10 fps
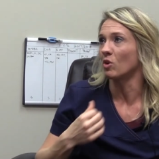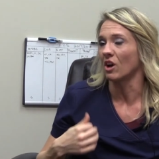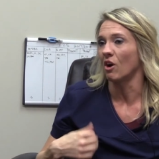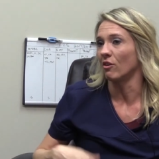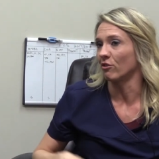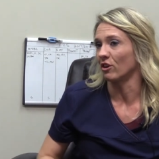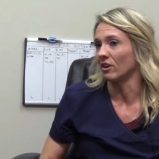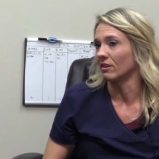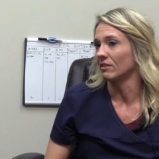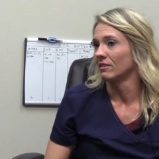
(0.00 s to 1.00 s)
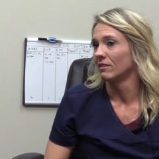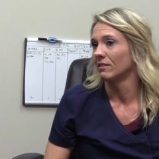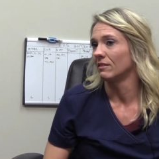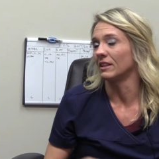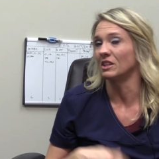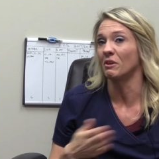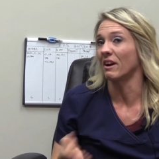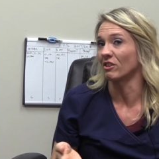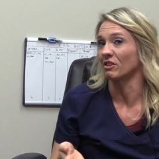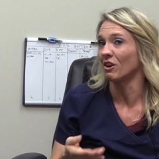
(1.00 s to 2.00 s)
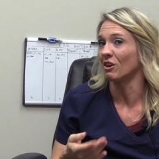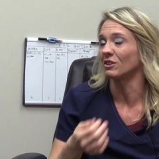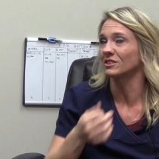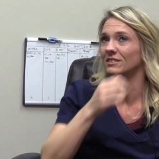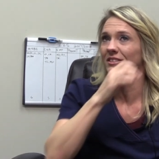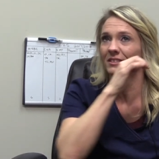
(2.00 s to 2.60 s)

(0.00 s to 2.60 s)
more to offer than you ever thought.